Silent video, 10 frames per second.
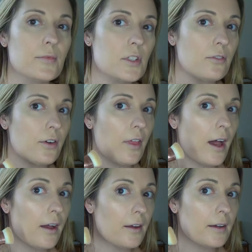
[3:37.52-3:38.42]
So for
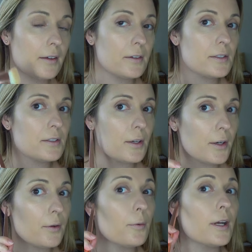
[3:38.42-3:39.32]
that, I kind of
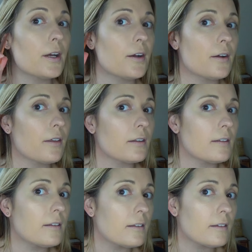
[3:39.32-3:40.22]
start where the
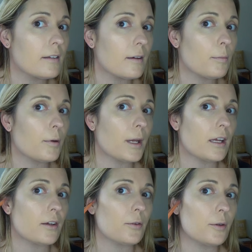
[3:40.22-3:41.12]
tip of my
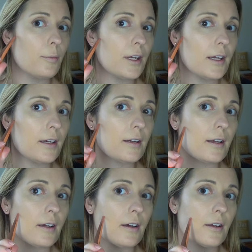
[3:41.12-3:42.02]
ear would be, and
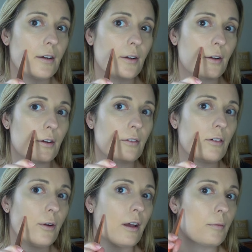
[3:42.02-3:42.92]
I kind of curve
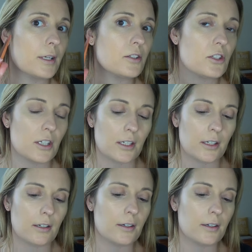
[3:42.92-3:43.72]
around my cheek.